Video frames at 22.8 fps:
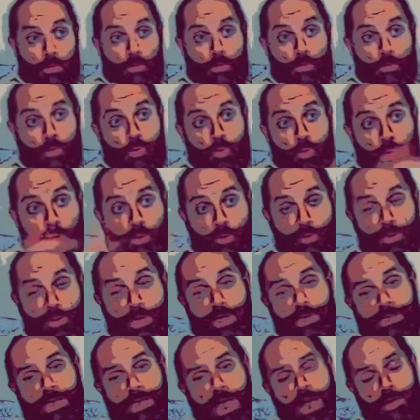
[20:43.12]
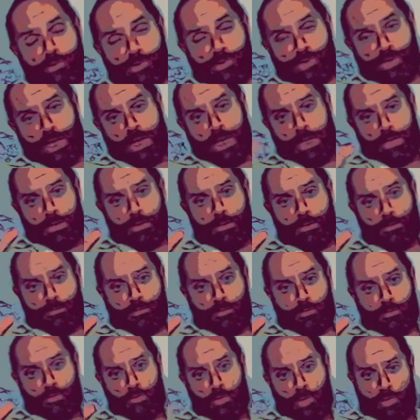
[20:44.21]
the world that is outside of
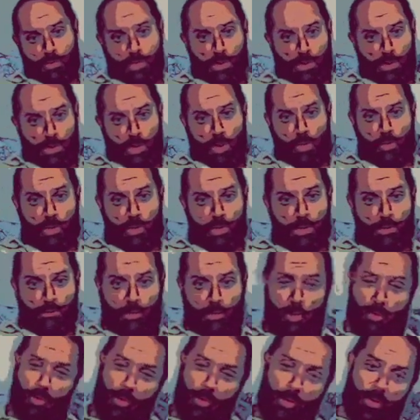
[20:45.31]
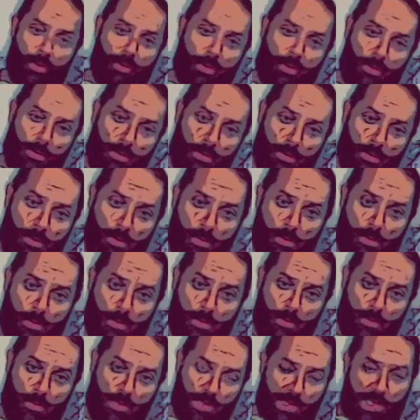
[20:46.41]
what we know in the vulgar
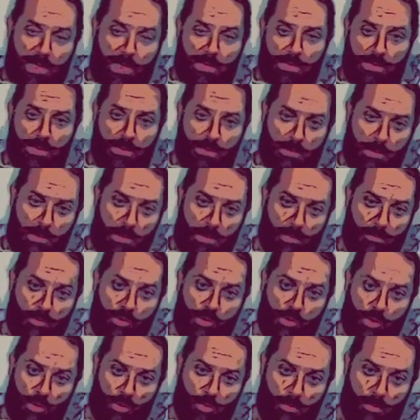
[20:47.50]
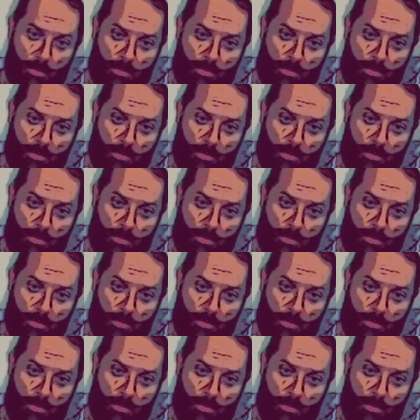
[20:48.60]
sense of the term?